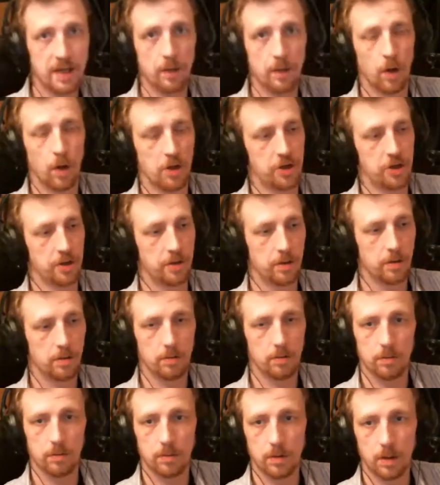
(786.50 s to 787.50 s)
watch it,
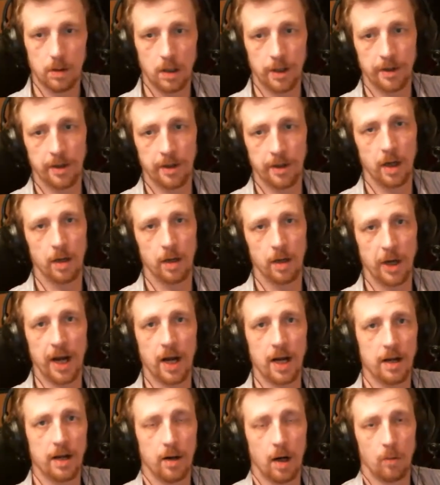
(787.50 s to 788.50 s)
and but
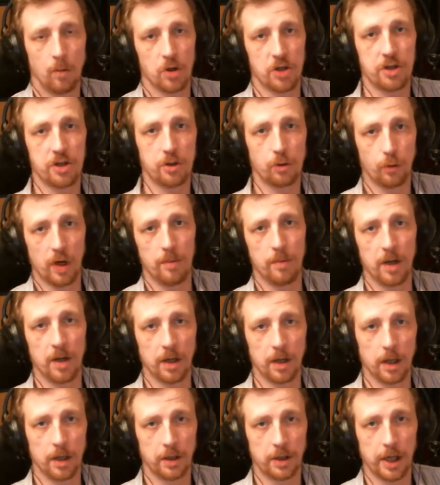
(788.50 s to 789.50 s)
I was
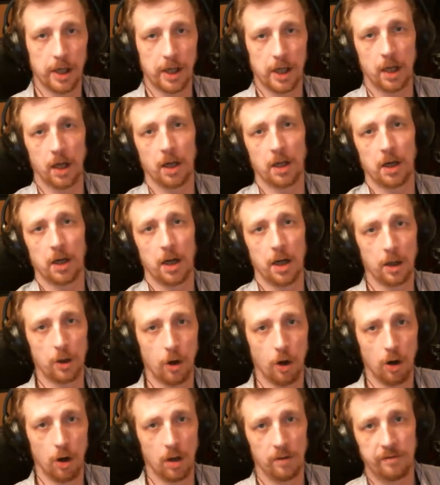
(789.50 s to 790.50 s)
screaming and kicking like a little
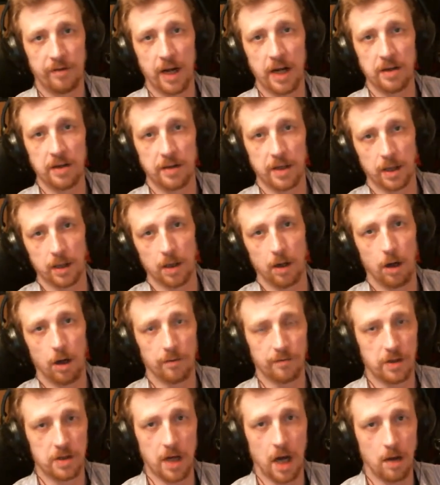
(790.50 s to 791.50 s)
girl and fainting
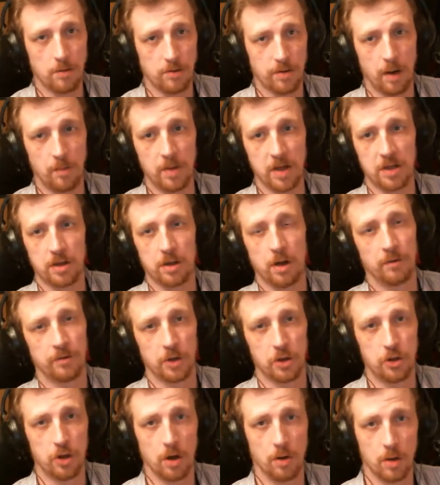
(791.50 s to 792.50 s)
half the time, so I missed half
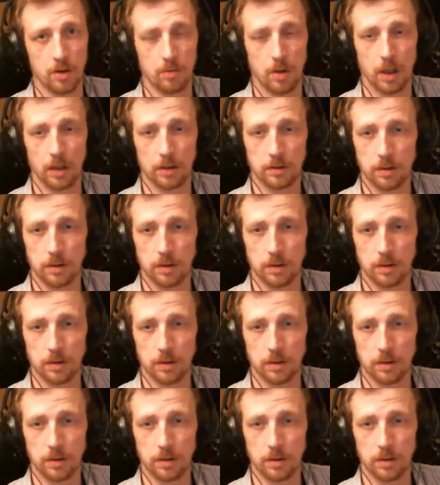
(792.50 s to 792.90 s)
the show as well.